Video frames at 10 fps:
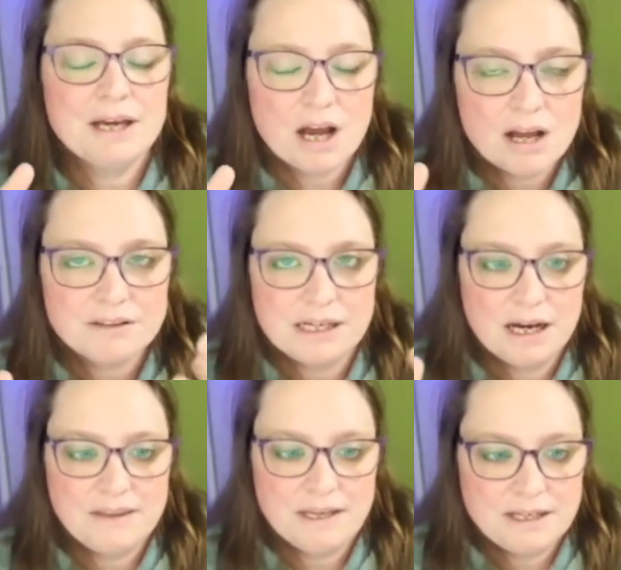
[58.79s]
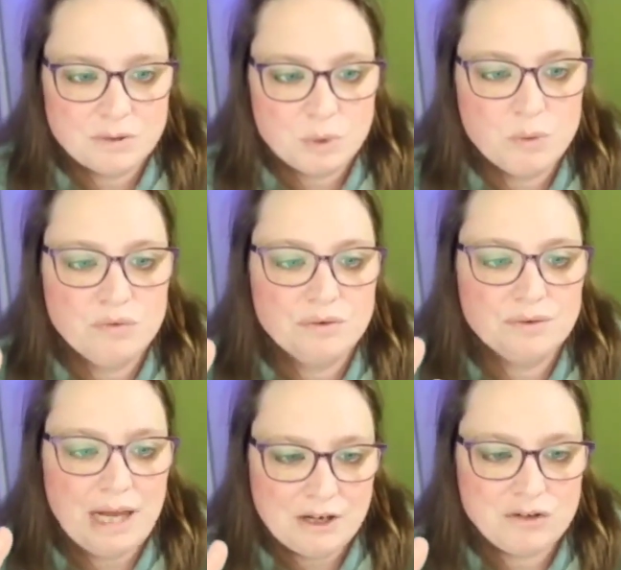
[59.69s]
Gardening like this will
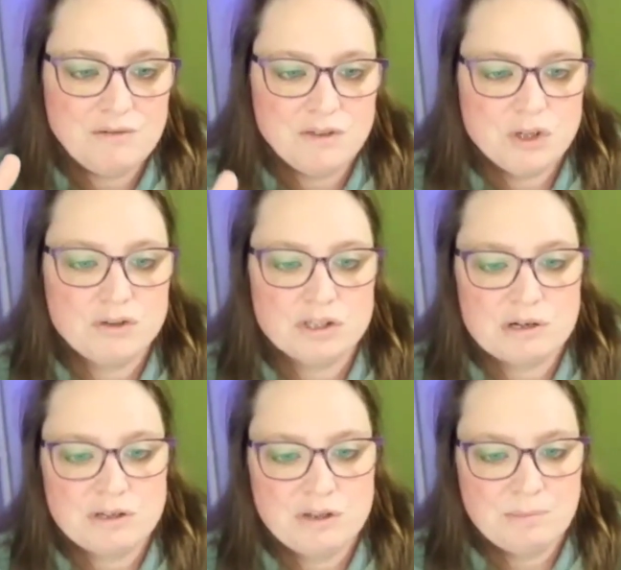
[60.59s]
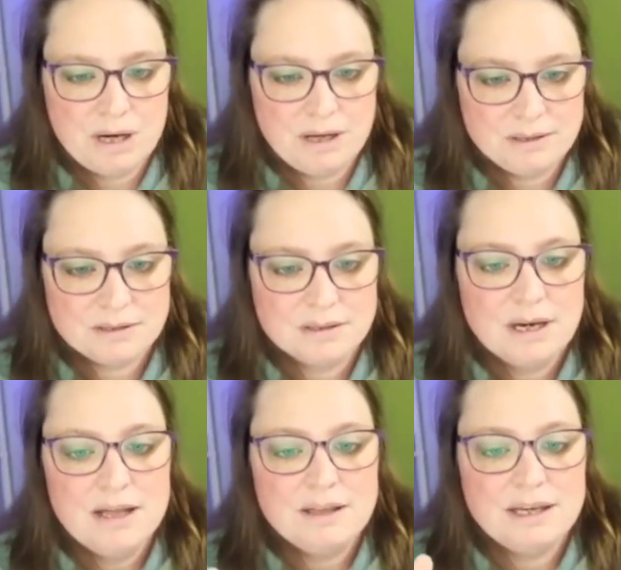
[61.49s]
naturally reduce the stress on your plants,
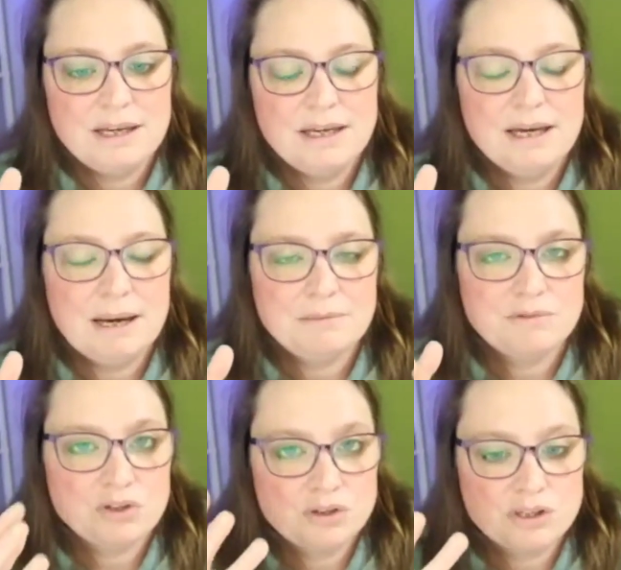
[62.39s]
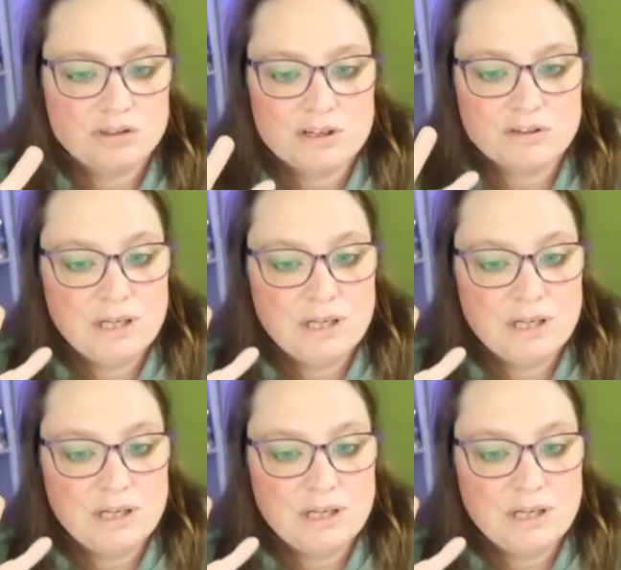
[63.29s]
the um, reduce the stress on the